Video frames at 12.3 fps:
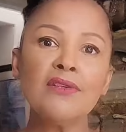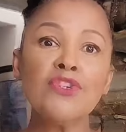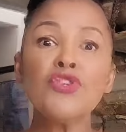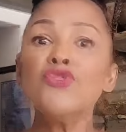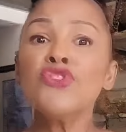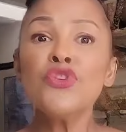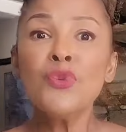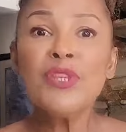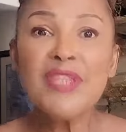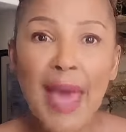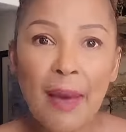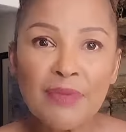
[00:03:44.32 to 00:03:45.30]
choose to
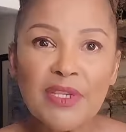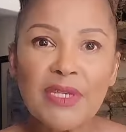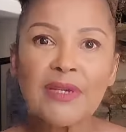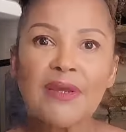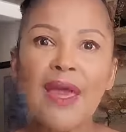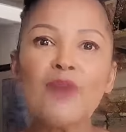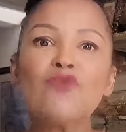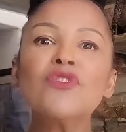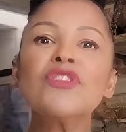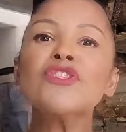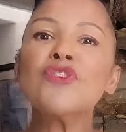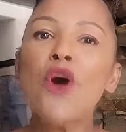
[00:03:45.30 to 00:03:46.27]
adapt and
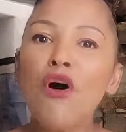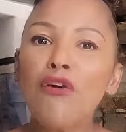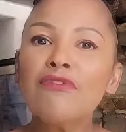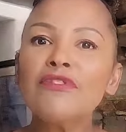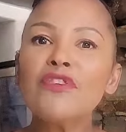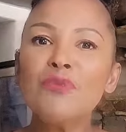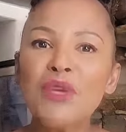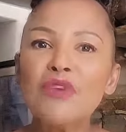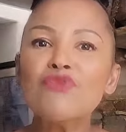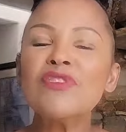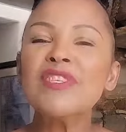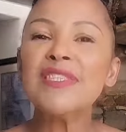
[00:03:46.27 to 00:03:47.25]
resolve to
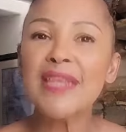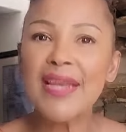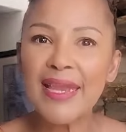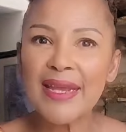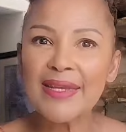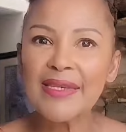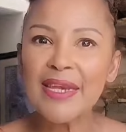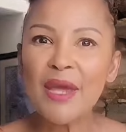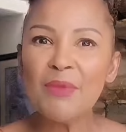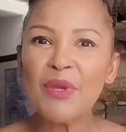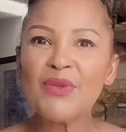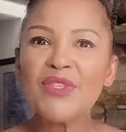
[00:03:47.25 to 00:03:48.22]
be resilient,
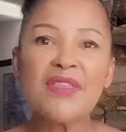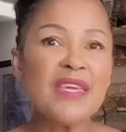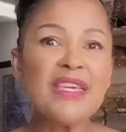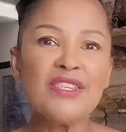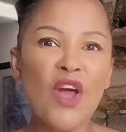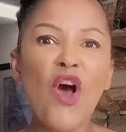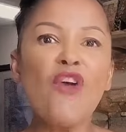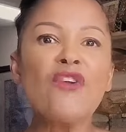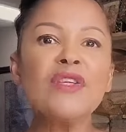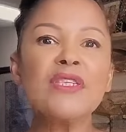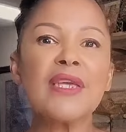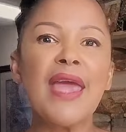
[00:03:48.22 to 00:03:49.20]
because these
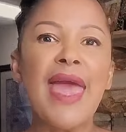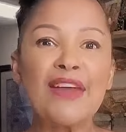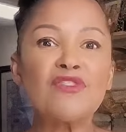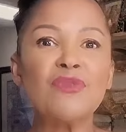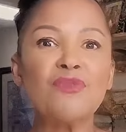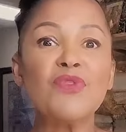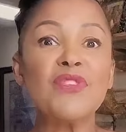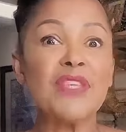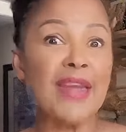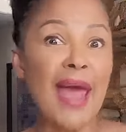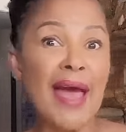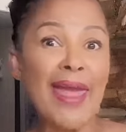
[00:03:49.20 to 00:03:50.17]
aren't attributes
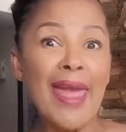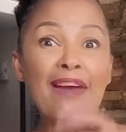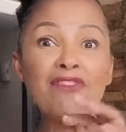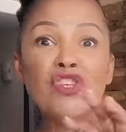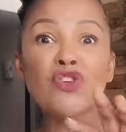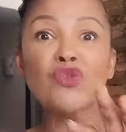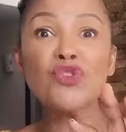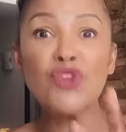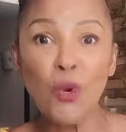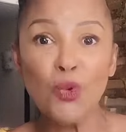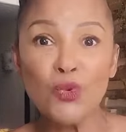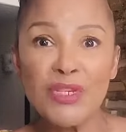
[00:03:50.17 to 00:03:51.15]
that I have and you
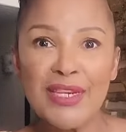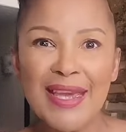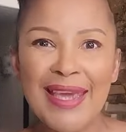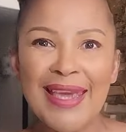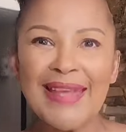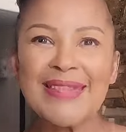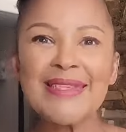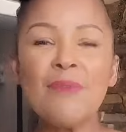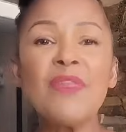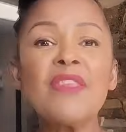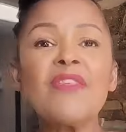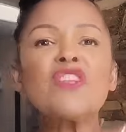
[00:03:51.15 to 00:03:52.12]
don't. It's
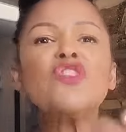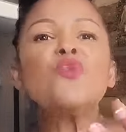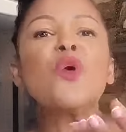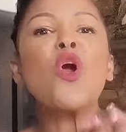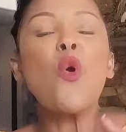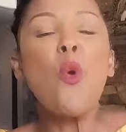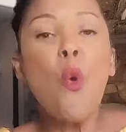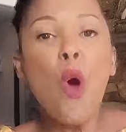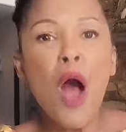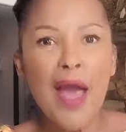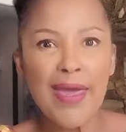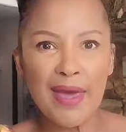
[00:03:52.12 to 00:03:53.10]
something that you
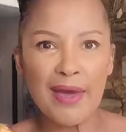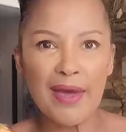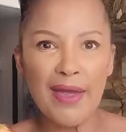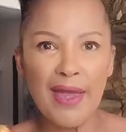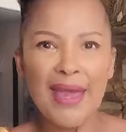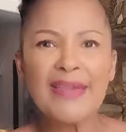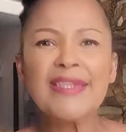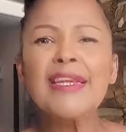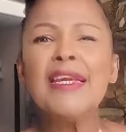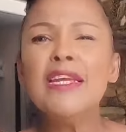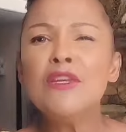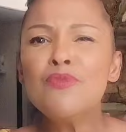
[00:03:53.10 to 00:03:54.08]
acquire and
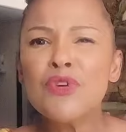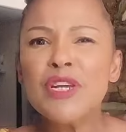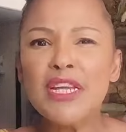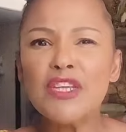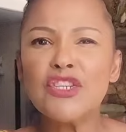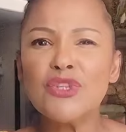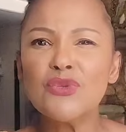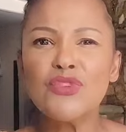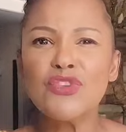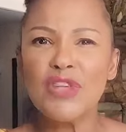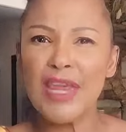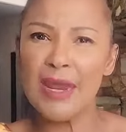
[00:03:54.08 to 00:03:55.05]
deliberately
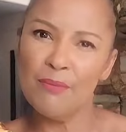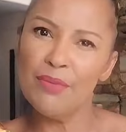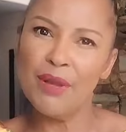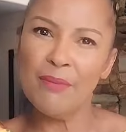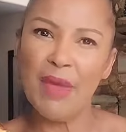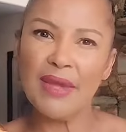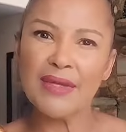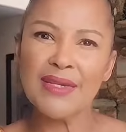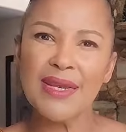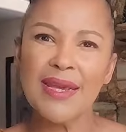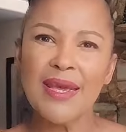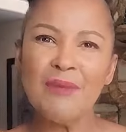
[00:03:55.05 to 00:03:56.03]
choose to
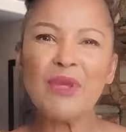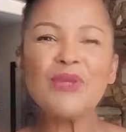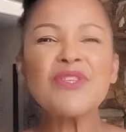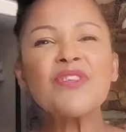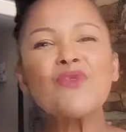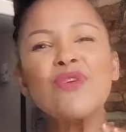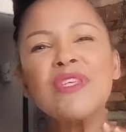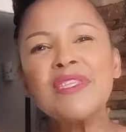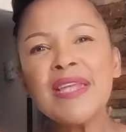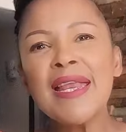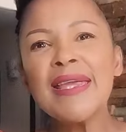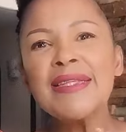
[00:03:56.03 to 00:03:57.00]
implement, because the
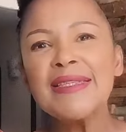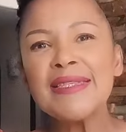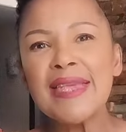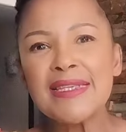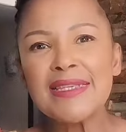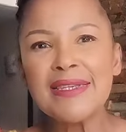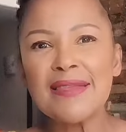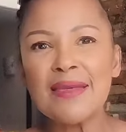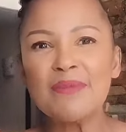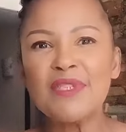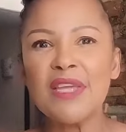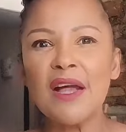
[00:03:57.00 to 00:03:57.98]
resilience says to
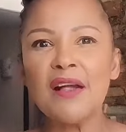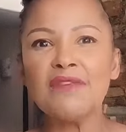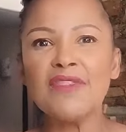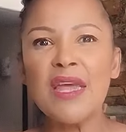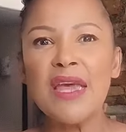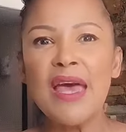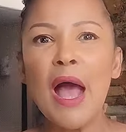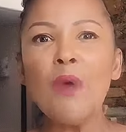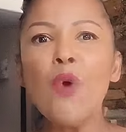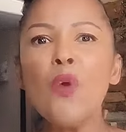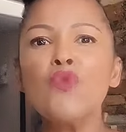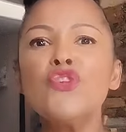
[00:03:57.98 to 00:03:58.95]
themselves, I
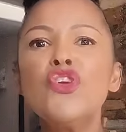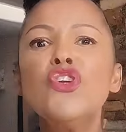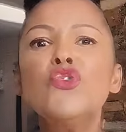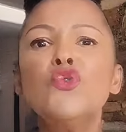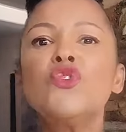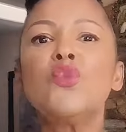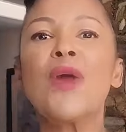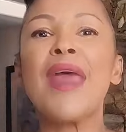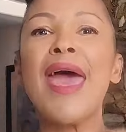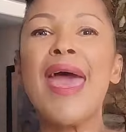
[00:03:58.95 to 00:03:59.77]
won't lose what I